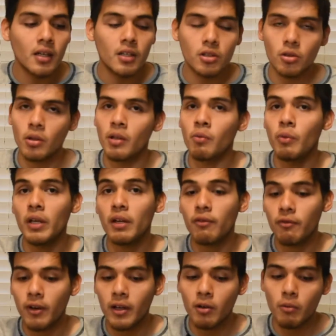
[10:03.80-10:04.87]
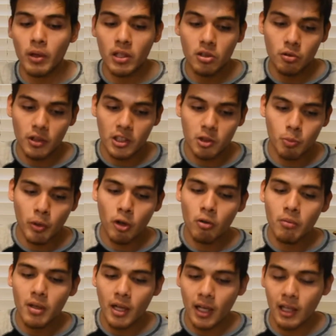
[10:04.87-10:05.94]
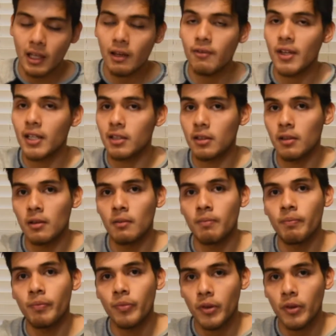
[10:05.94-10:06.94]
So then we can find a way to experiment and give that to them.